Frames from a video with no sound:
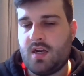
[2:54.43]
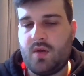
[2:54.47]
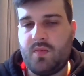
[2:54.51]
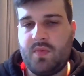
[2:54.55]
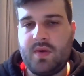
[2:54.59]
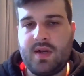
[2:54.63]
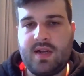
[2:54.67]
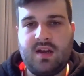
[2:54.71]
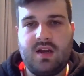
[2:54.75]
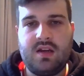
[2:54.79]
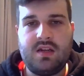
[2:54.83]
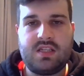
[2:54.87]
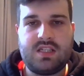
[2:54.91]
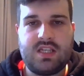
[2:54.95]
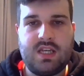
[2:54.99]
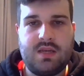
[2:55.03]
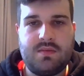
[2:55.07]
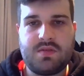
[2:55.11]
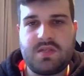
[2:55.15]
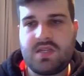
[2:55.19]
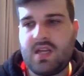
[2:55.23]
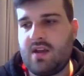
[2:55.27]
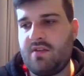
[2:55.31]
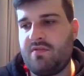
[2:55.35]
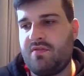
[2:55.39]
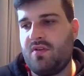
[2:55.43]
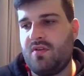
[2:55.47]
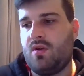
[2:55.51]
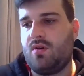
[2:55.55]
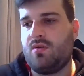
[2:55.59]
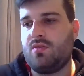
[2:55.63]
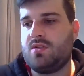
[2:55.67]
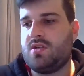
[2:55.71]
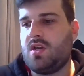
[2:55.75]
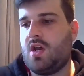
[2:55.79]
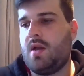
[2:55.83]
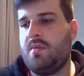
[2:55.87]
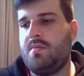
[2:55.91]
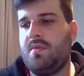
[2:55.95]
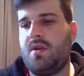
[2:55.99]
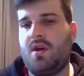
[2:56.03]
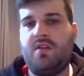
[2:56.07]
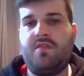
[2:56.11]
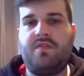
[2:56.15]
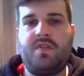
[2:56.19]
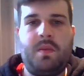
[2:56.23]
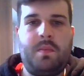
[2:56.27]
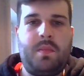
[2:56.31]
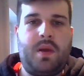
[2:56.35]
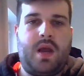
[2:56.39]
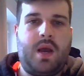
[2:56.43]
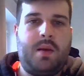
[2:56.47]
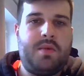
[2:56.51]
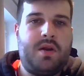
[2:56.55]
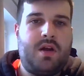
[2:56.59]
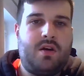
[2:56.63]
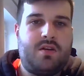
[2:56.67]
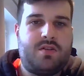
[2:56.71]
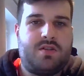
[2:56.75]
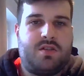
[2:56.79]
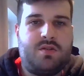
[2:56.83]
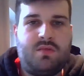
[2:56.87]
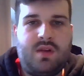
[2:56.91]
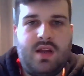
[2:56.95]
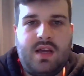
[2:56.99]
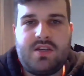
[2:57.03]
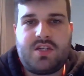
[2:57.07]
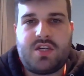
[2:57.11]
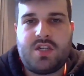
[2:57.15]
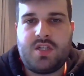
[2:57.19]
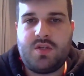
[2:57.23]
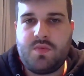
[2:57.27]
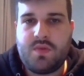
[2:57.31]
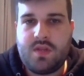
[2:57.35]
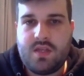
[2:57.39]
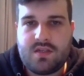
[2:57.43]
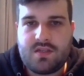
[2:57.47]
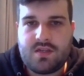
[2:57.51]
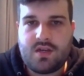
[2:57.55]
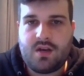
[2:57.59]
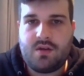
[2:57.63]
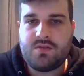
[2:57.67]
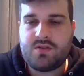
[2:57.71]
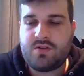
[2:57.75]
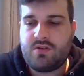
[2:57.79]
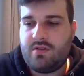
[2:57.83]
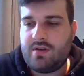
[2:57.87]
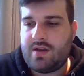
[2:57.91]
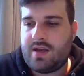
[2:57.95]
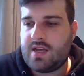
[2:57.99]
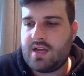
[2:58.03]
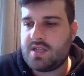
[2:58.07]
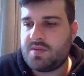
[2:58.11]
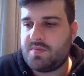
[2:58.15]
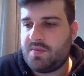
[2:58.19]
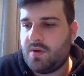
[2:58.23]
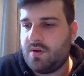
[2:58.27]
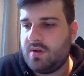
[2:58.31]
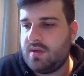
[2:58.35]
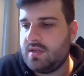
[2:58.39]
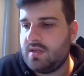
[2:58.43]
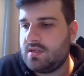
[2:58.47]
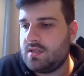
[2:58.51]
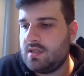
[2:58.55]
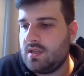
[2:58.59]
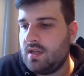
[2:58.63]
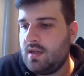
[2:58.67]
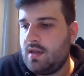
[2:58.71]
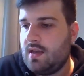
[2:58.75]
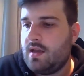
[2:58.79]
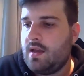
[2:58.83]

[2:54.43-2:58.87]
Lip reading: we'd like to see him stay for a long time and hopefully become an Arsenal legend with his goal-scoring exploits.